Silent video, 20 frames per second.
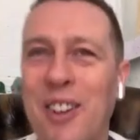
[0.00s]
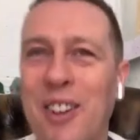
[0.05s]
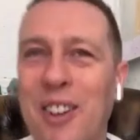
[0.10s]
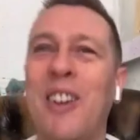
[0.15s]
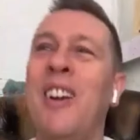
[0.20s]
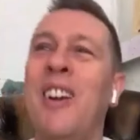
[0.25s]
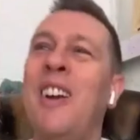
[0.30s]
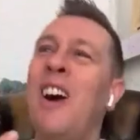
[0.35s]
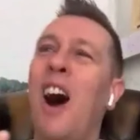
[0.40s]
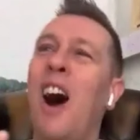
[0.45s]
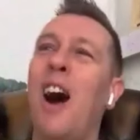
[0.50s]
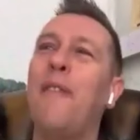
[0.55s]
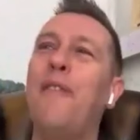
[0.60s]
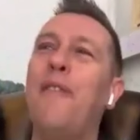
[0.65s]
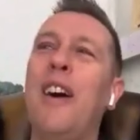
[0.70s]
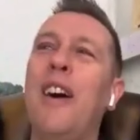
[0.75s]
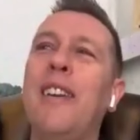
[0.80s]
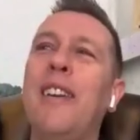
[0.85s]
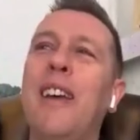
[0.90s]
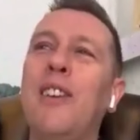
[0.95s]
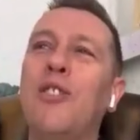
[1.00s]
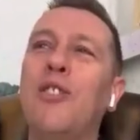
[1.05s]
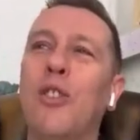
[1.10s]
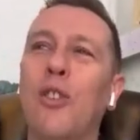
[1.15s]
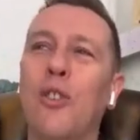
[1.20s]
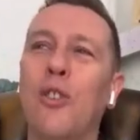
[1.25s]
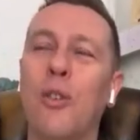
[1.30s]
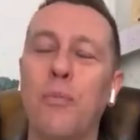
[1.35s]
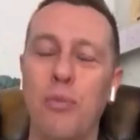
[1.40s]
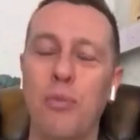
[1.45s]
So I find
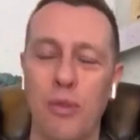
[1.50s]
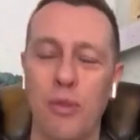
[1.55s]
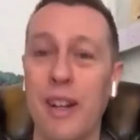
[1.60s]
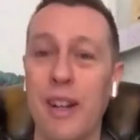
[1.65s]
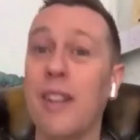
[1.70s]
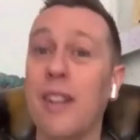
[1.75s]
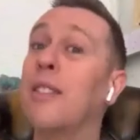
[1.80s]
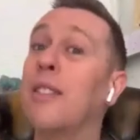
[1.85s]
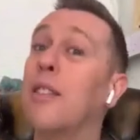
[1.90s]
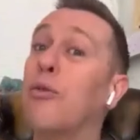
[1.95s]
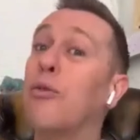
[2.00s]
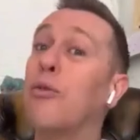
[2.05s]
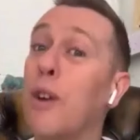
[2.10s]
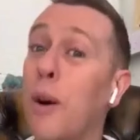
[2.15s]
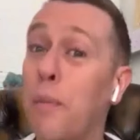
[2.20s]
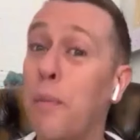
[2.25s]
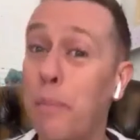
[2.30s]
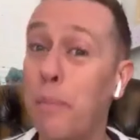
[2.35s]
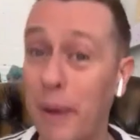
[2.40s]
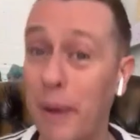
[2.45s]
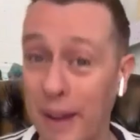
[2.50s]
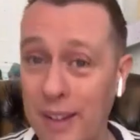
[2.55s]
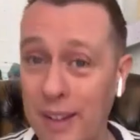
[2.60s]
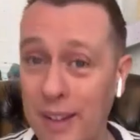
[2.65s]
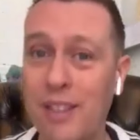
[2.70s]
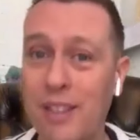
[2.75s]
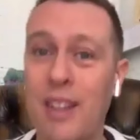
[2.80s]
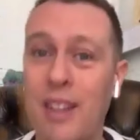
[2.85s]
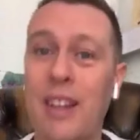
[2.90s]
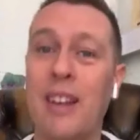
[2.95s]
angel aura brings this real
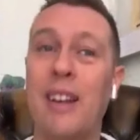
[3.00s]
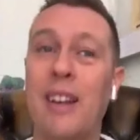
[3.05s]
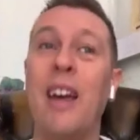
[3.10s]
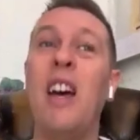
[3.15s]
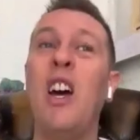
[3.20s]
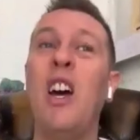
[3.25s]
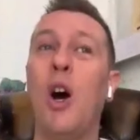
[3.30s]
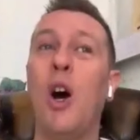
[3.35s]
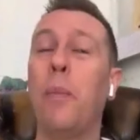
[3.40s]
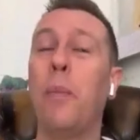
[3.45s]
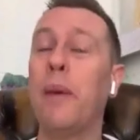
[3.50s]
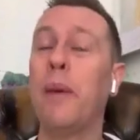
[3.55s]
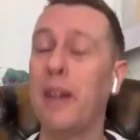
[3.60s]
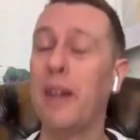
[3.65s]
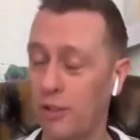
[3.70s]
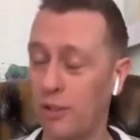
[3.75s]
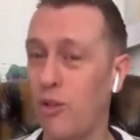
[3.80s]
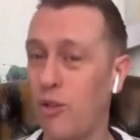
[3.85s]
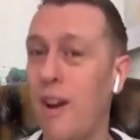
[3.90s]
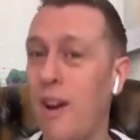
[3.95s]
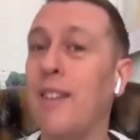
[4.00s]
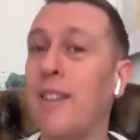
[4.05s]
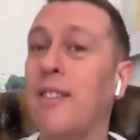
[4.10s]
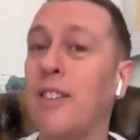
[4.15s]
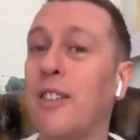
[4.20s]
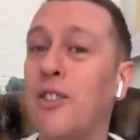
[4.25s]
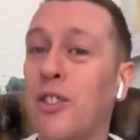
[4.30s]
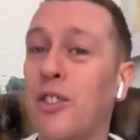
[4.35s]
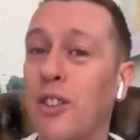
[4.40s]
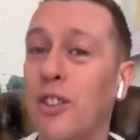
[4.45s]
peace in helping us
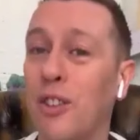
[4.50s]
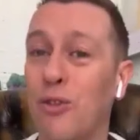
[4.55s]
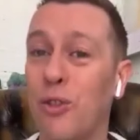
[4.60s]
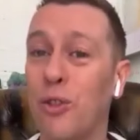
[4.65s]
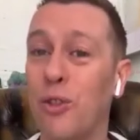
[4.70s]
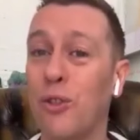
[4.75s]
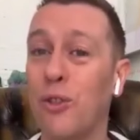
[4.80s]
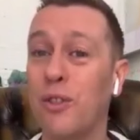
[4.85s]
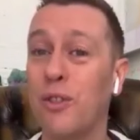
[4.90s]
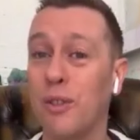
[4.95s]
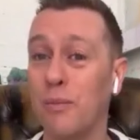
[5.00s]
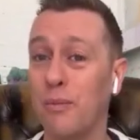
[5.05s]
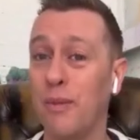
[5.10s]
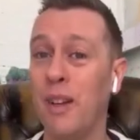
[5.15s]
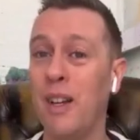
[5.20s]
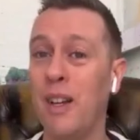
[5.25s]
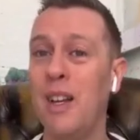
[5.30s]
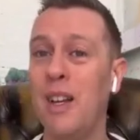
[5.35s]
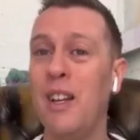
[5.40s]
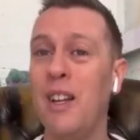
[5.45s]
transition through some